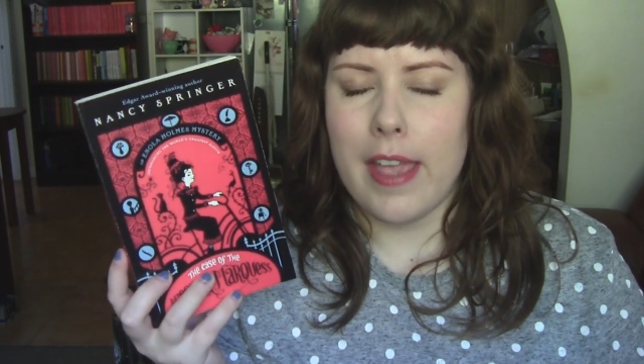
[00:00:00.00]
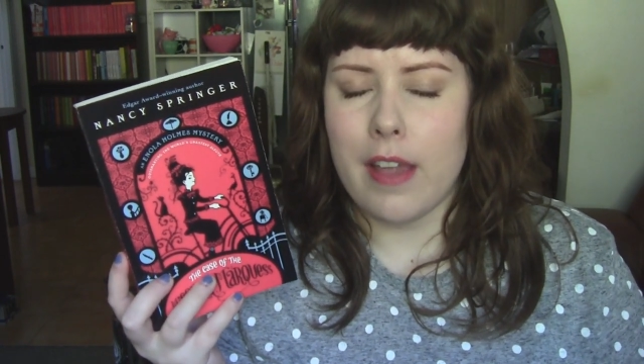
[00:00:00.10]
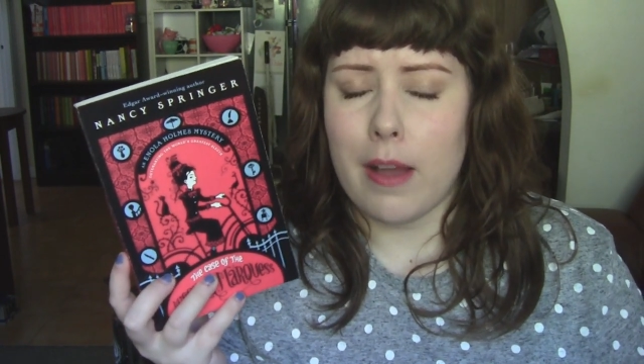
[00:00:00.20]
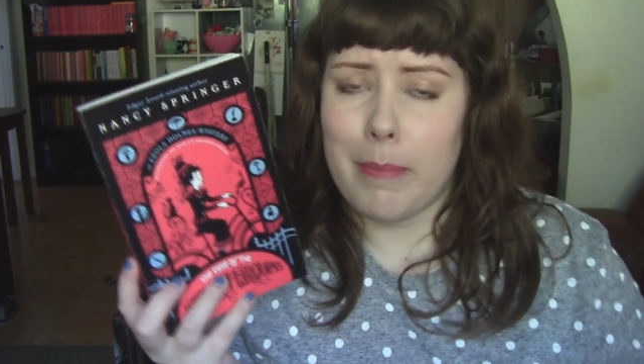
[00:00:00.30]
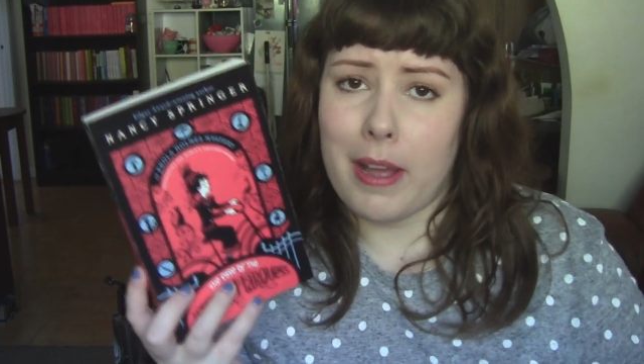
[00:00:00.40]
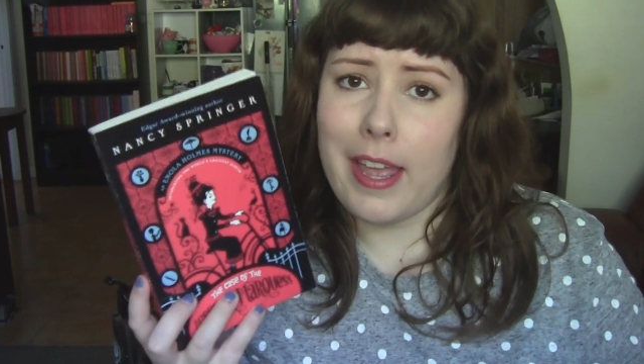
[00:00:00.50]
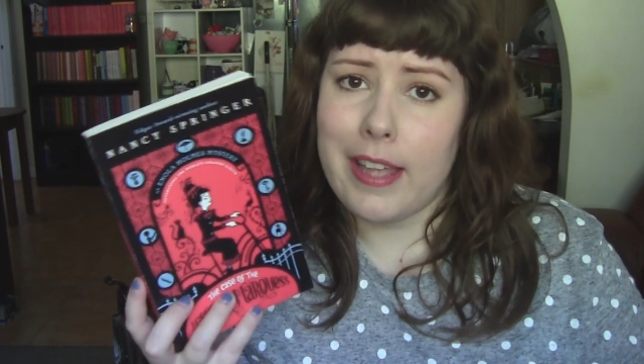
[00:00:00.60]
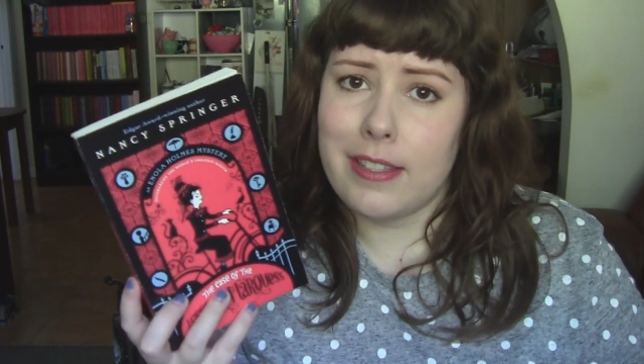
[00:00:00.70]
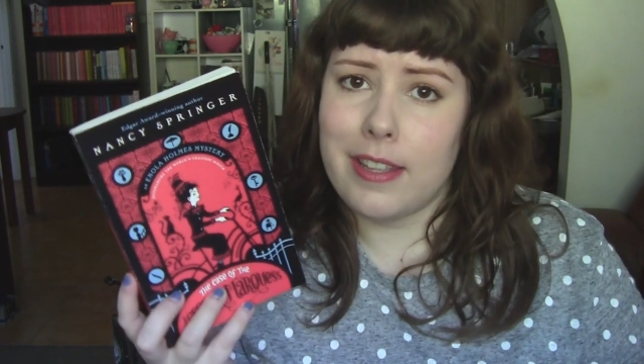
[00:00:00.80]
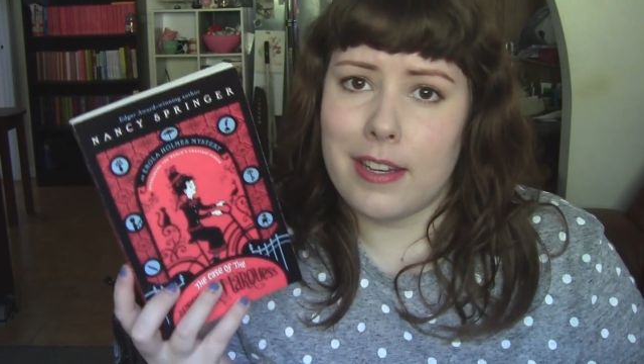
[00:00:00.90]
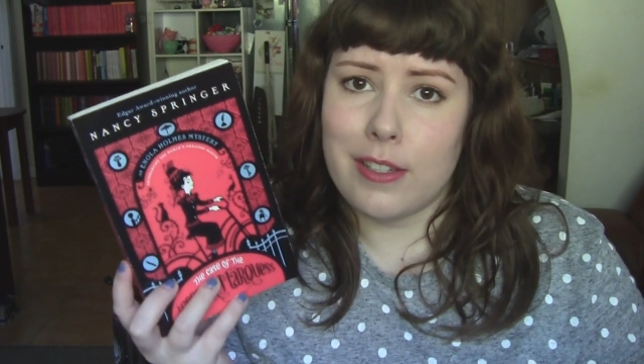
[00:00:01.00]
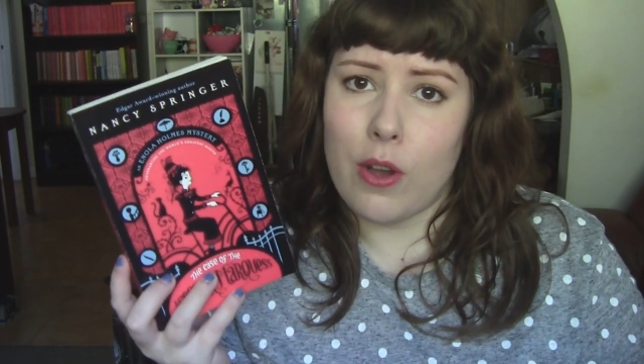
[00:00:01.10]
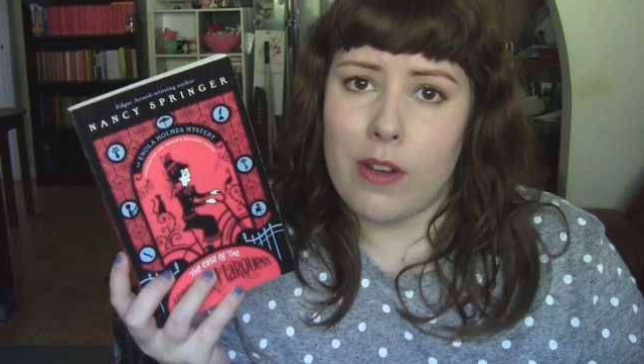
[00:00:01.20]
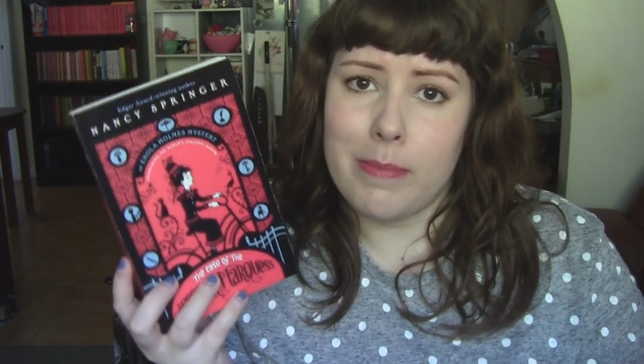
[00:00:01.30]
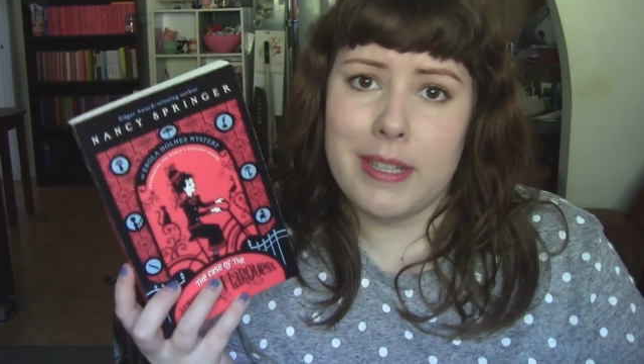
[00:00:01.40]
a young Marquess that has
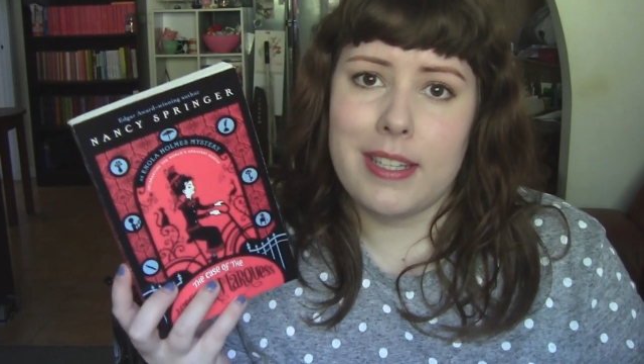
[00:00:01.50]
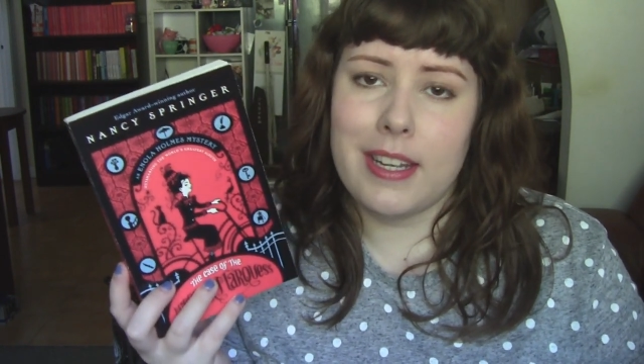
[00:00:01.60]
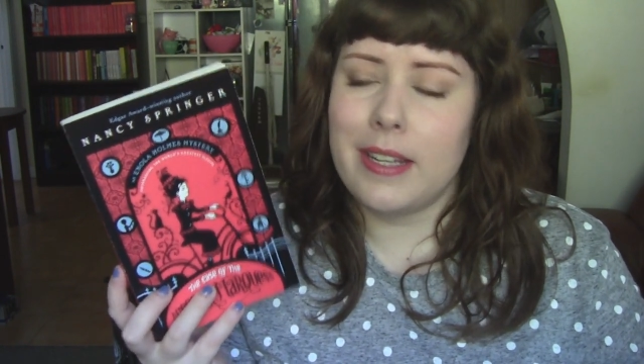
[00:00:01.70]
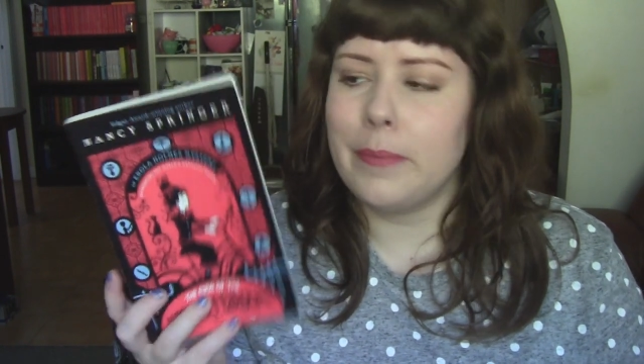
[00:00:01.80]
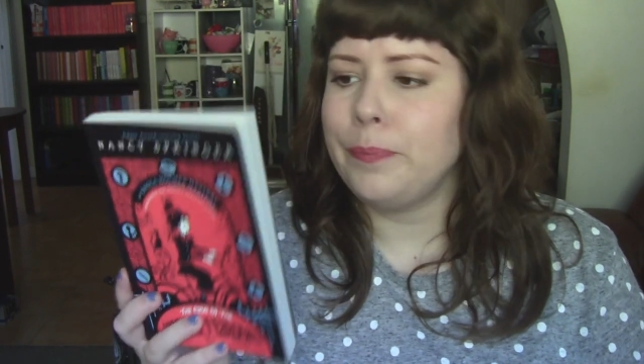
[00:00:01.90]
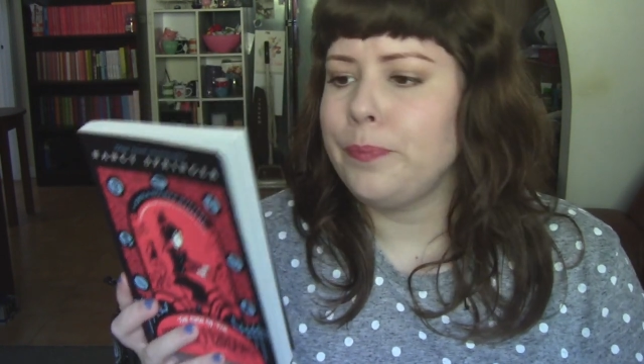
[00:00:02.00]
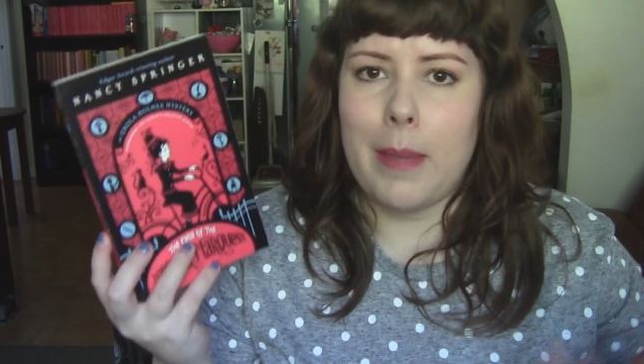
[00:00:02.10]
gone missing,